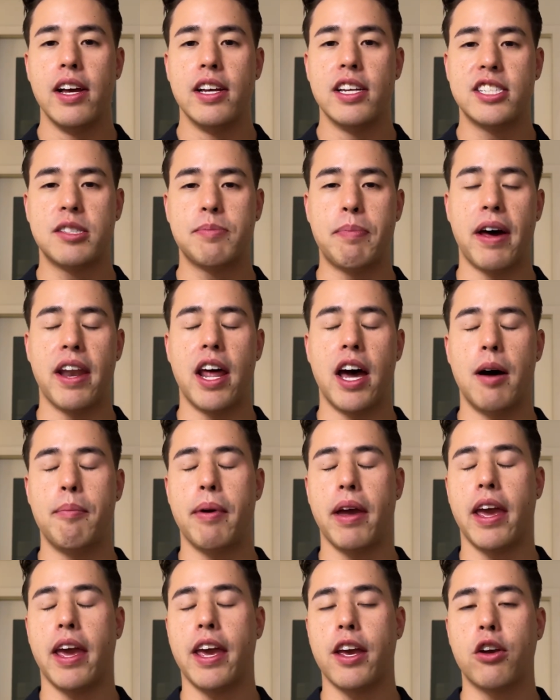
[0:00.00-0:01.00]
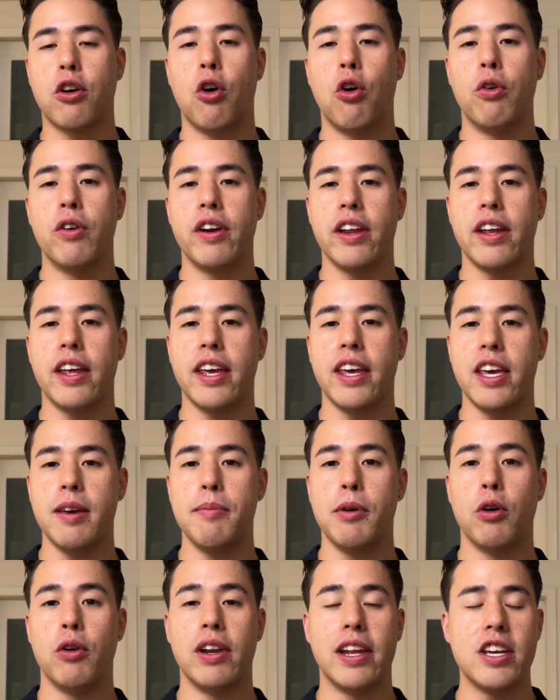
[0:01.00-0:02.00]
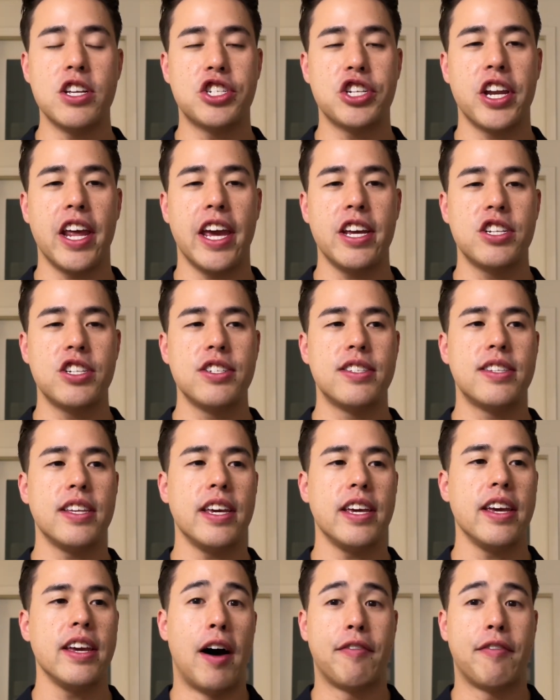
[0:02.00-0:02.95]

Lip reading: spun up a cold email lead gen agency